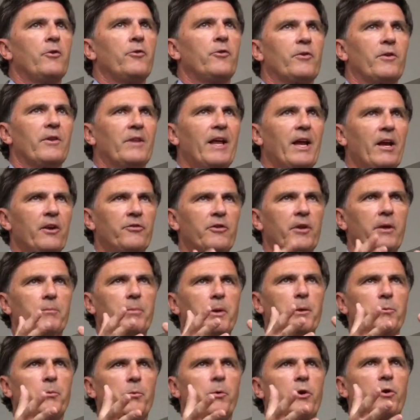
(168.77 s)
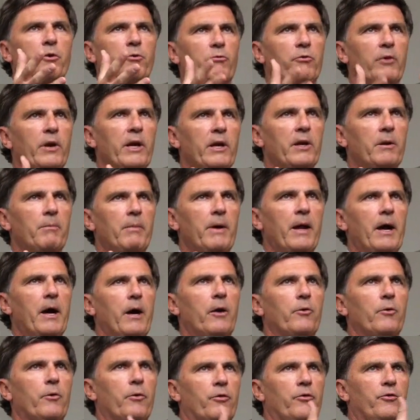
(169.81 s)
So the last thing people want to read
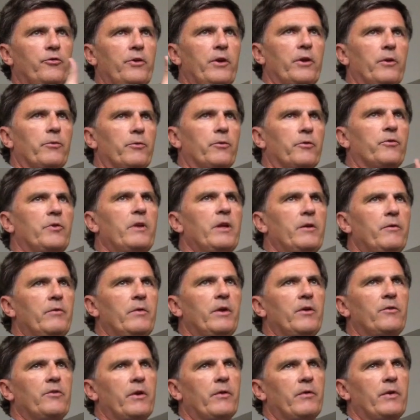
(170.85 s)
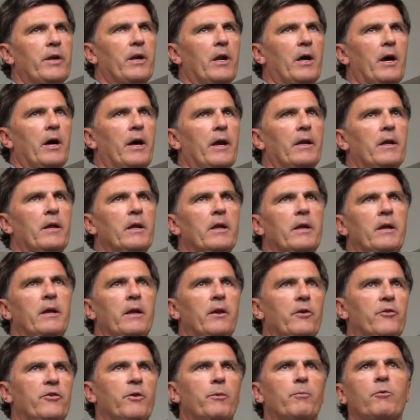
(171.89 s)
about or see on their TVs every night
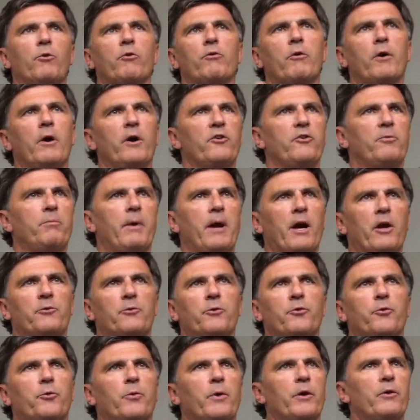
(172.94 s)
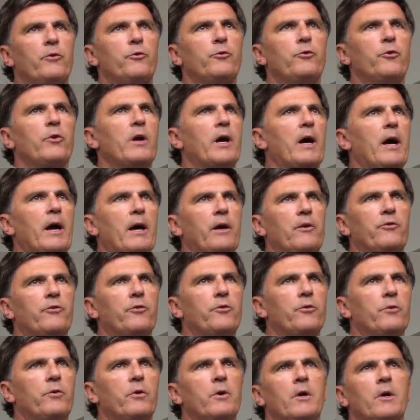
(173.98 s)
is some grudge match between 2 guys
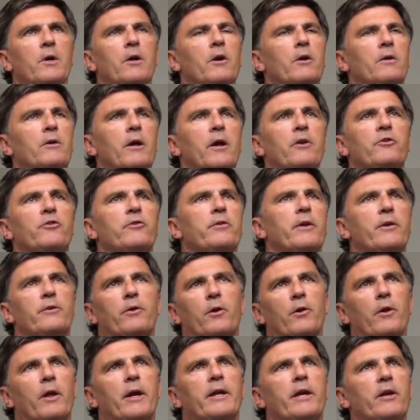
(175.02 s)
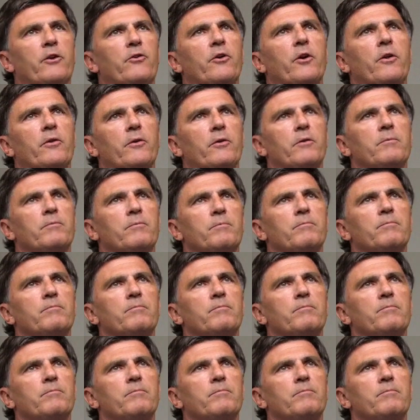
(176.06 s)
who allegedly don't like each other.